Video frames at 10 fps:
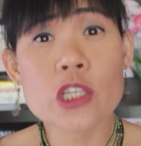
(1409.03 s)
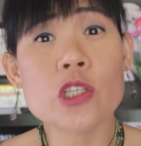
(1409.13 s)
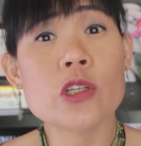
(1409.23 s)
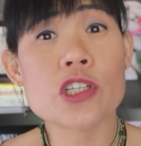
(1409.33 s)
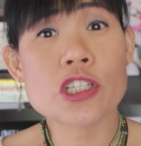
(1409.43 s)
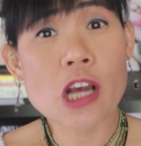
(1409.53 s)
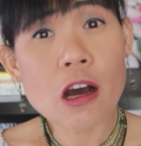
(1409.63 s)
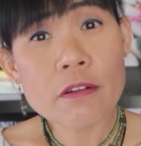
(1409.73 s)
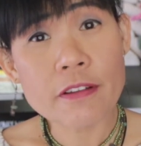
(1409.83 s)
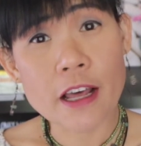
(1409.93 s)
your
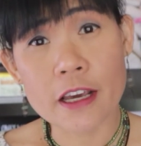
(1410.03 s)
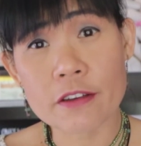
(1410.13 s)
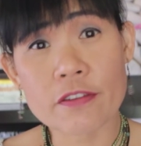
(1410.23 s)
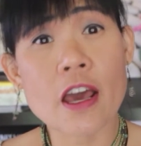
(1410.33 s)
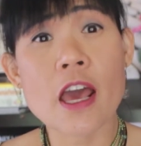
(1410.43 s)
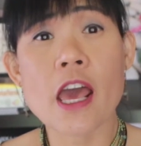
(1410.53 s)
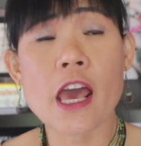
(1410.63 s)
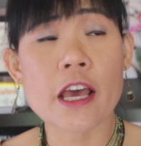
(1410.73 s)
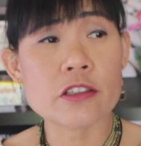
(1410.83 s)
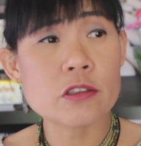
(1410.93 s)
shelf life
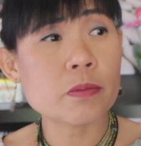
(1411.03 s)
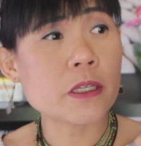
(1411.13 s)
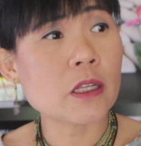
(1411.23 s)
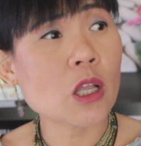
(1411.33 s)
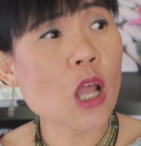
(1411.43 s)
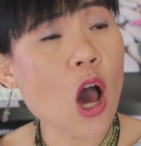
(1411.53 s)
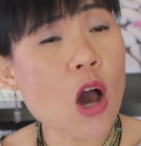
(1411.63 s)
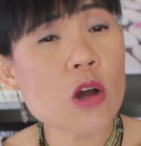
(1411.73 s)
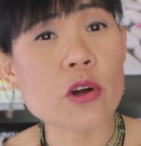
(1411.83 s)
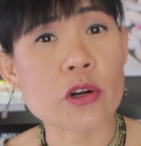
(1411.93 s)
has to be
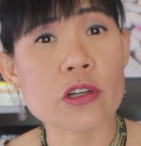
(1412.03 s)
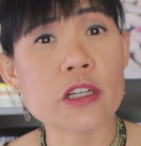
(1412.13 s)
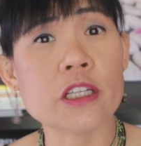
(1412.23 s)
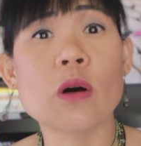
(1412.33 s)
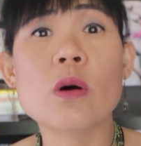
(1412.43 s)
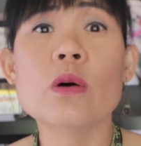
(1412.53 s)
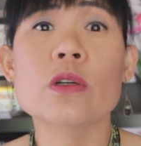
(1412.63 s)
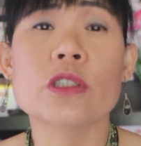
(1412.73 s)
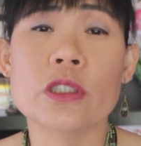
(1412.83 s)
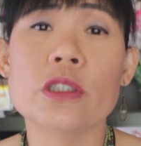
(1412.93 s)
longer in
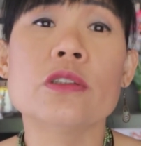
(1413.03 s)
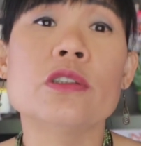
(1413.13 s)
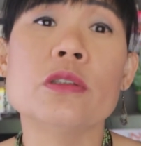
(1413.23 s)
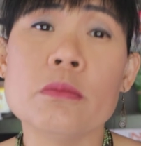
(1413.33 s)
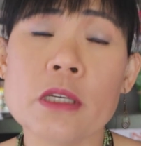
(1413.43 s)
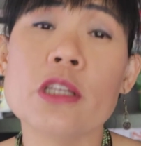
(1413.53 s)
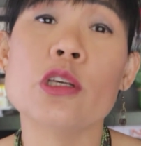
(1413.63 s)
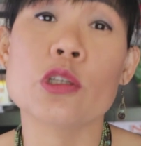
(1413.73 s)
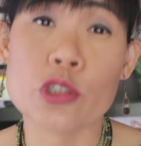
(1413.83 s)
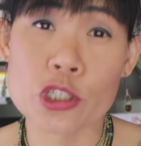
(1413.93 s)
order to meet
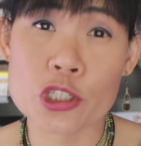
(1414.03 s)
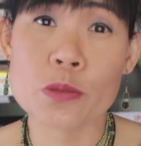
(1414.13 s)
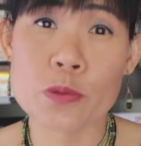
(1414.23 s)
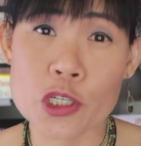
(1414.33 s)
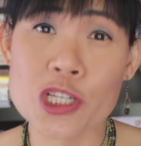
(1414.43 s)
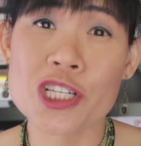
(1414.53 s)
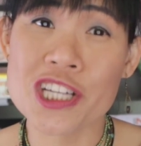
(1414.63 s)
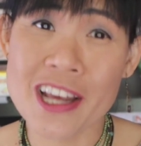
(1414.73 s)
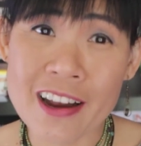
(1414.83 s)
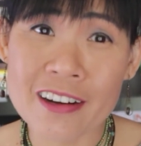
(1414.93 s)
your distribution
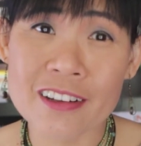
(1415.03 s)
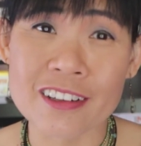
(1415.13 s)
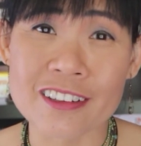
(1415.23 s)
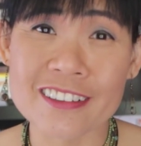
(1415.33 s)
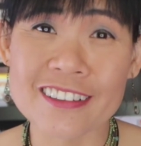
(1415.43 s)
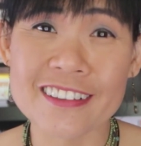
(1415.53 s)
channel.